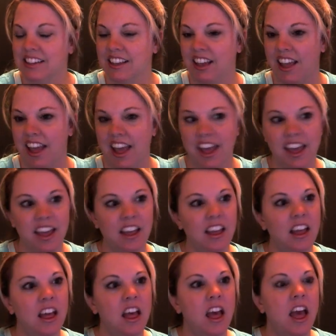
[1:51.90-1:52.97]
Okay.
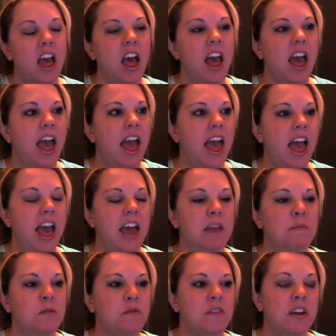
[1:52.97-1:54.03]
And
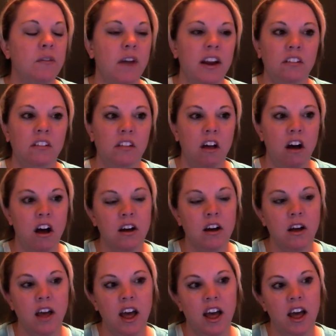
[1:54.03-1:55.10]
moving right along,
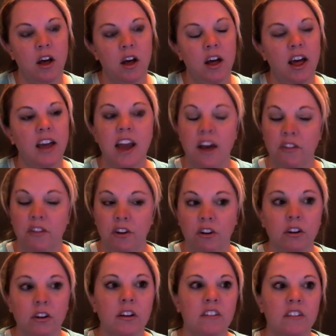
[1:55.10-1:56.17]
another
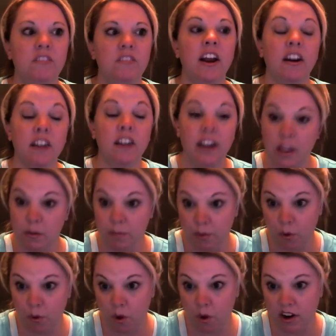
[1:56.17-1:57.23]
very
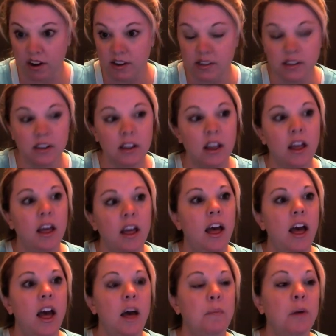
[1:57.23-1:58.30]
important
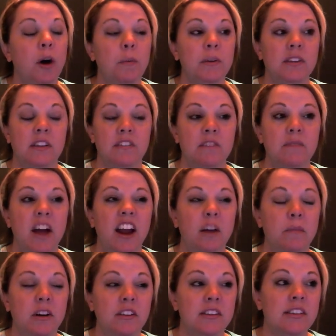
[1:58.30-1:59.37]
purpose of
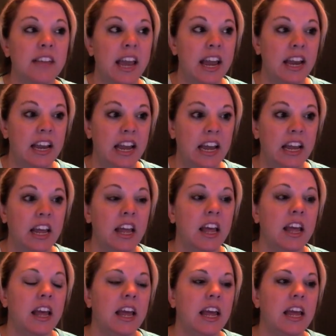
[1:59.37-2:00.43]
environmental scanning
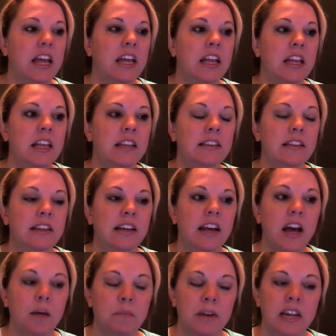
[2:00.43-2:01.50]
is the
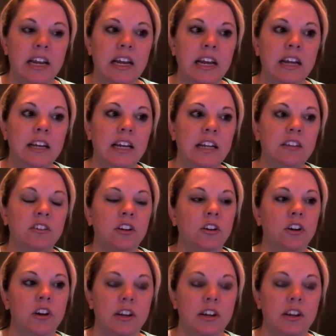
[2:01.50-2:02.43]
company needs to learn as